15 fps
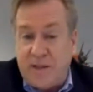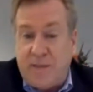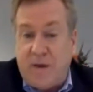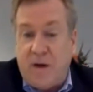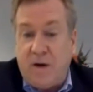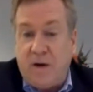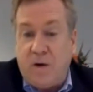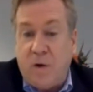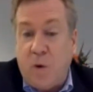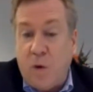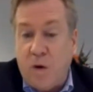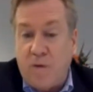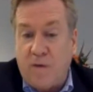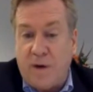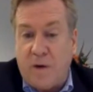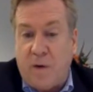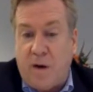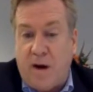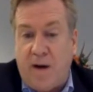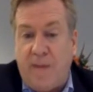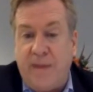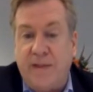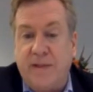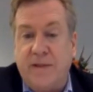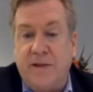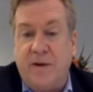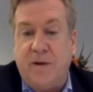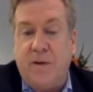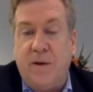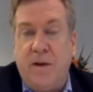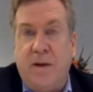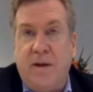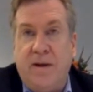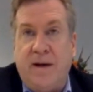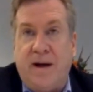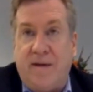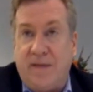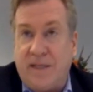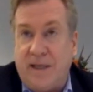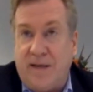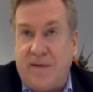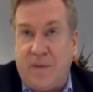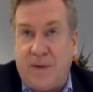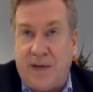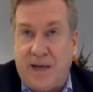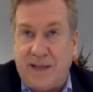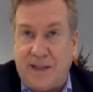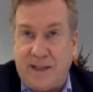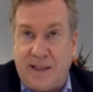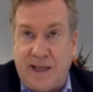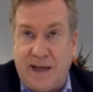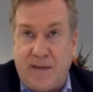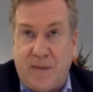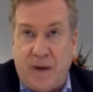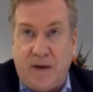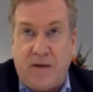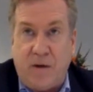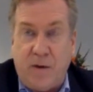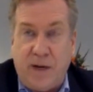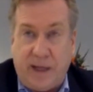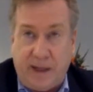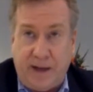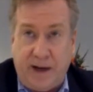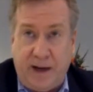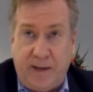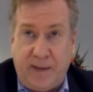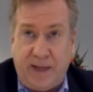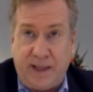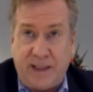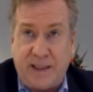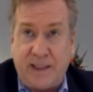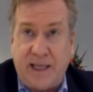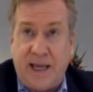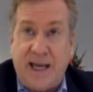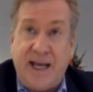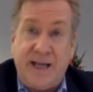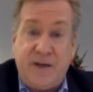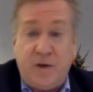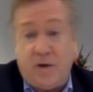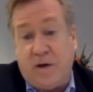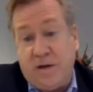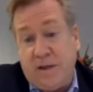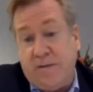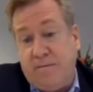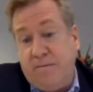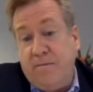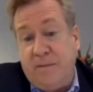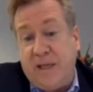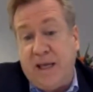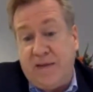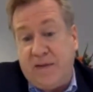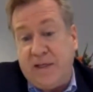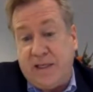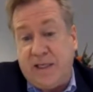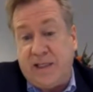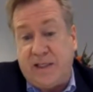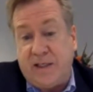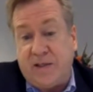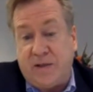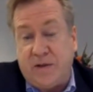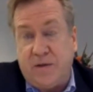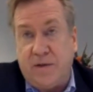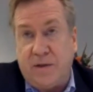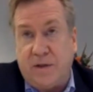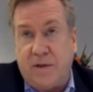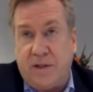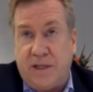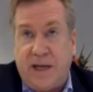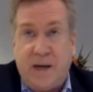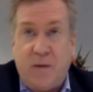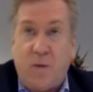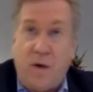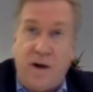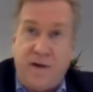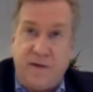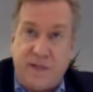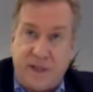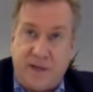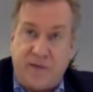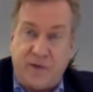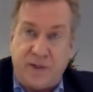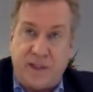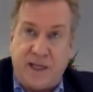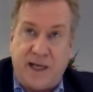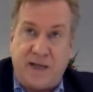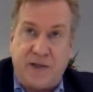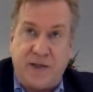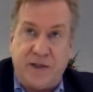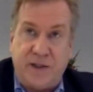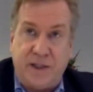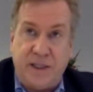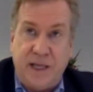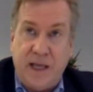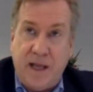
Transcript: among core requirements. So obviously everyone has to take microeconomics and you could the DC students could take one of several sections.